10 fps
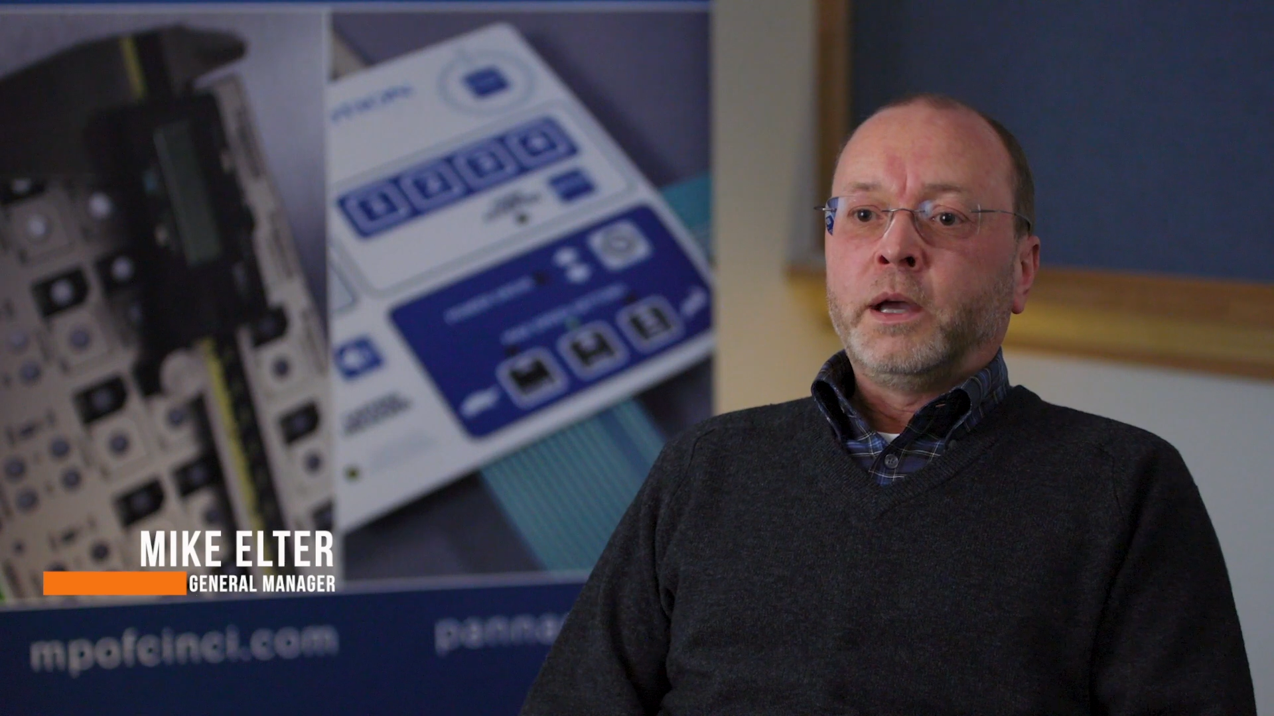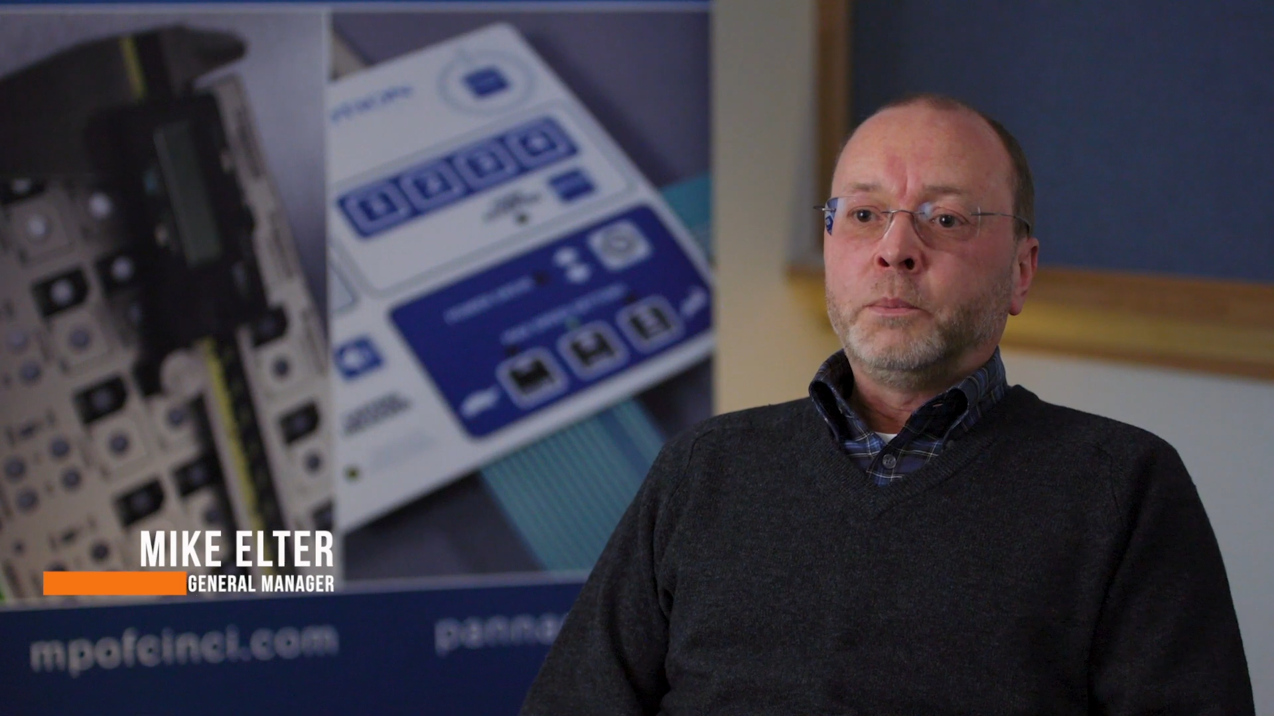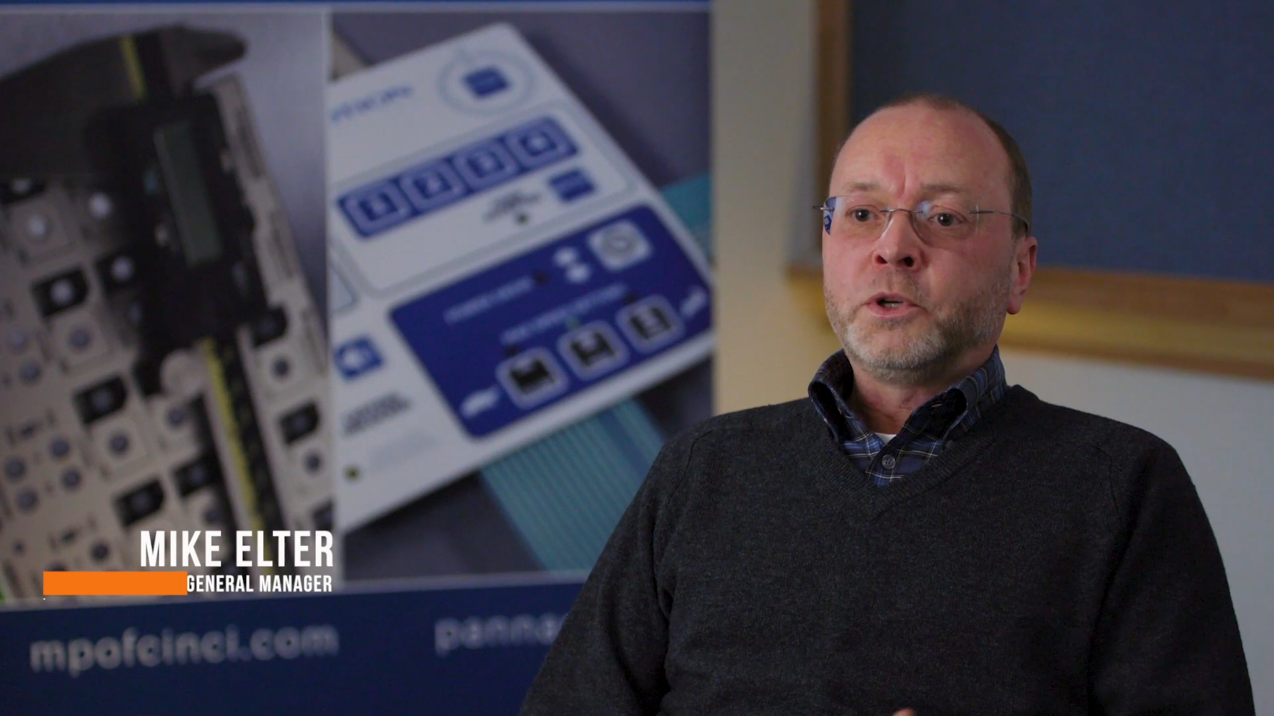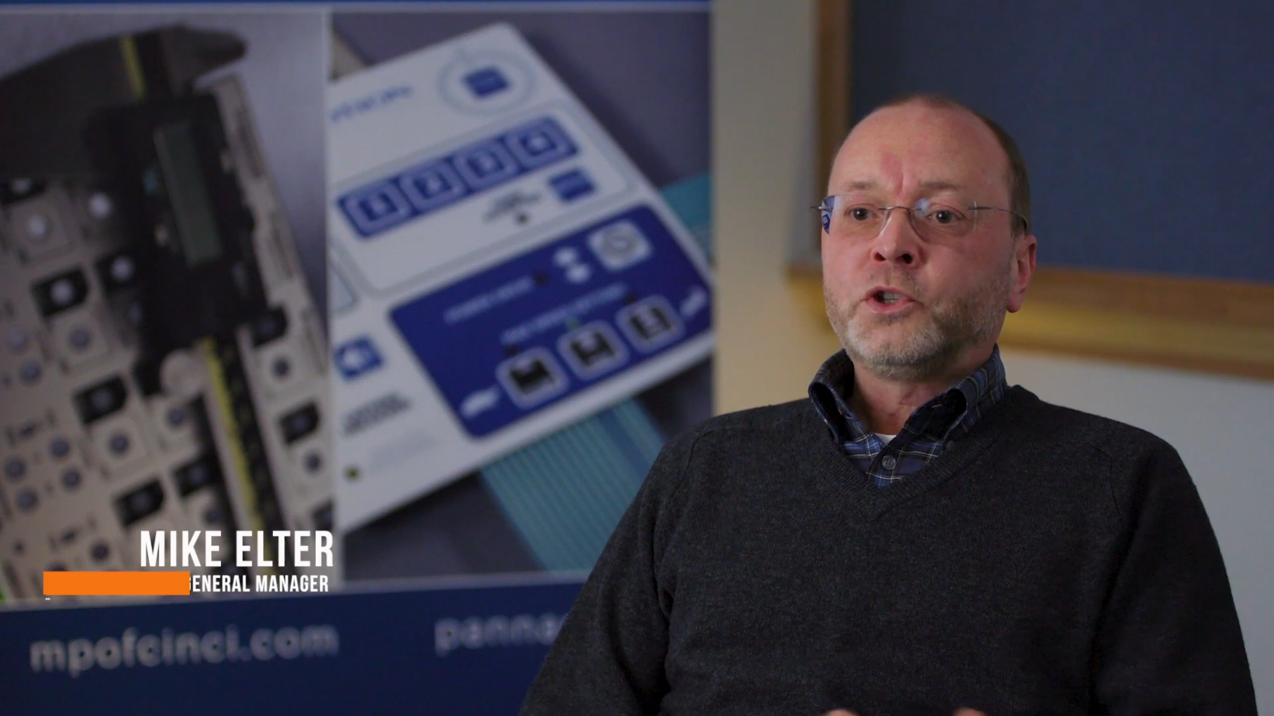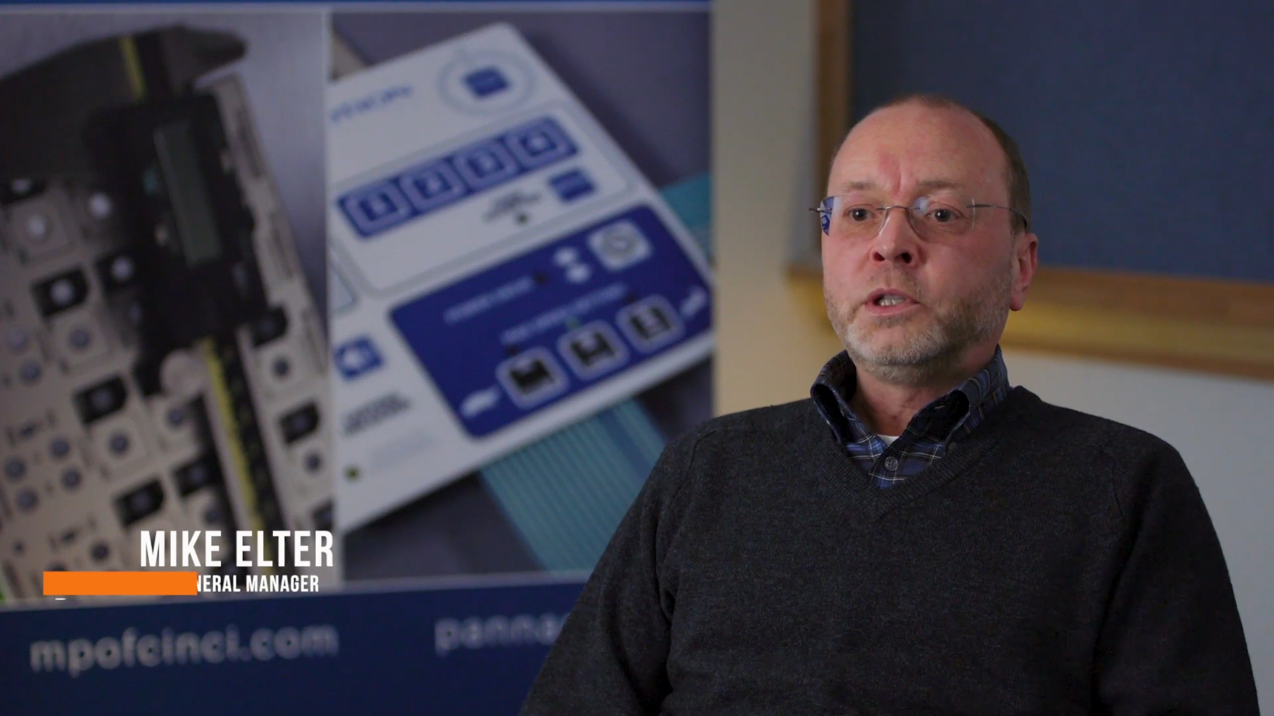
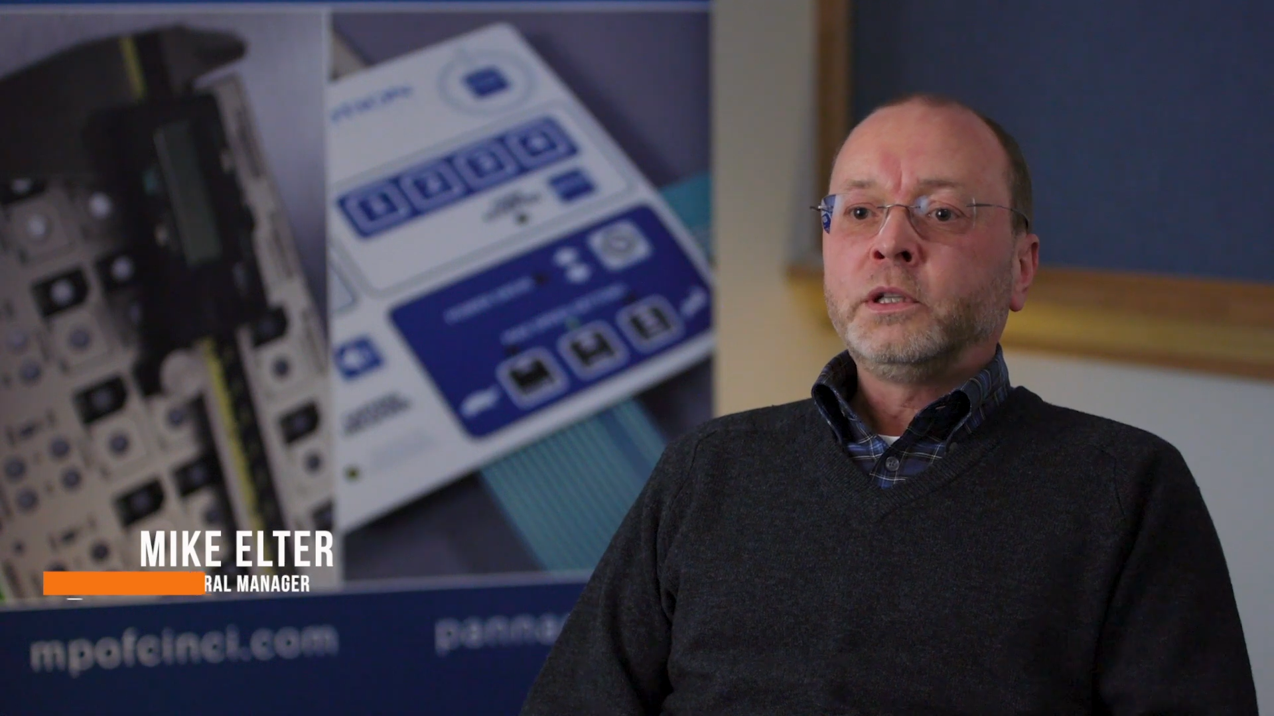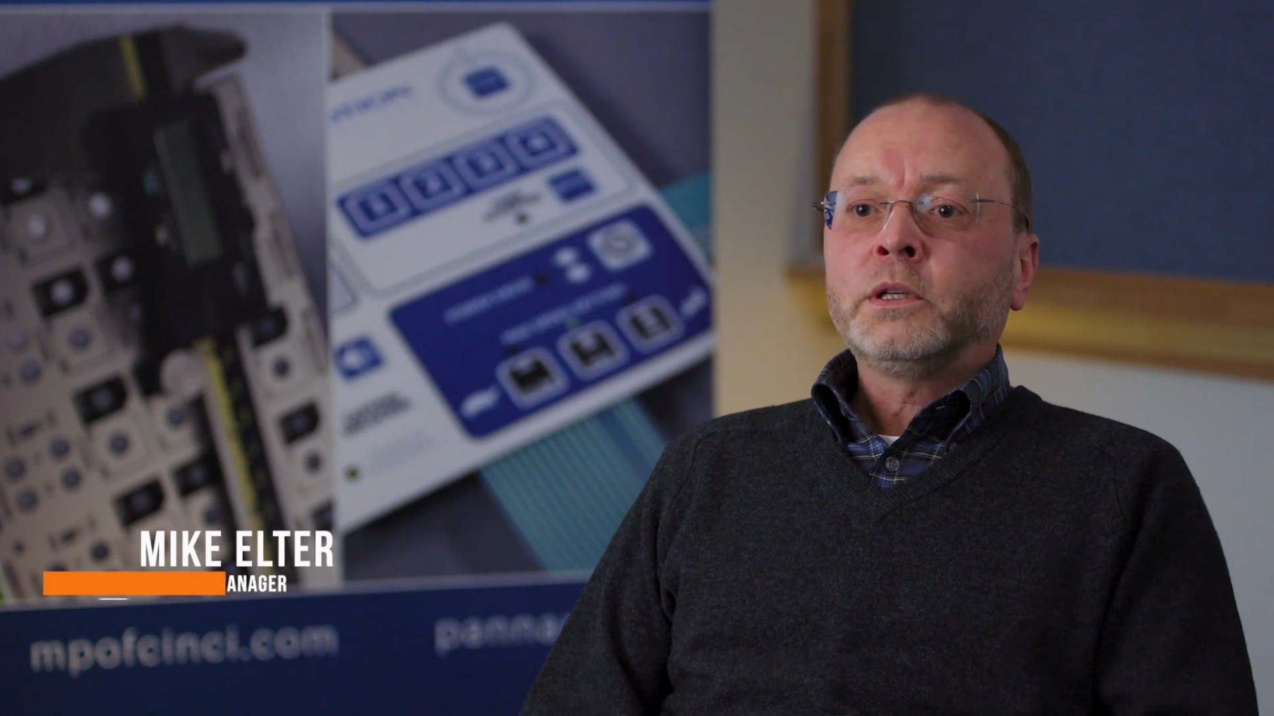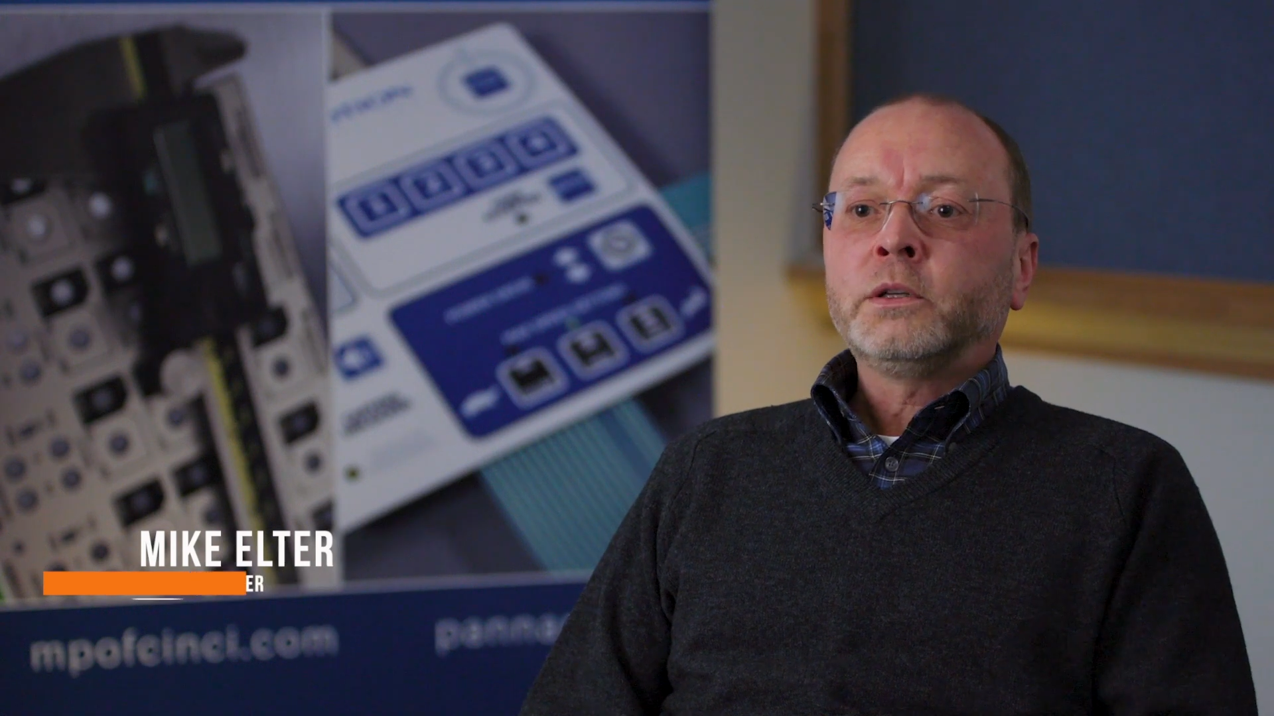machine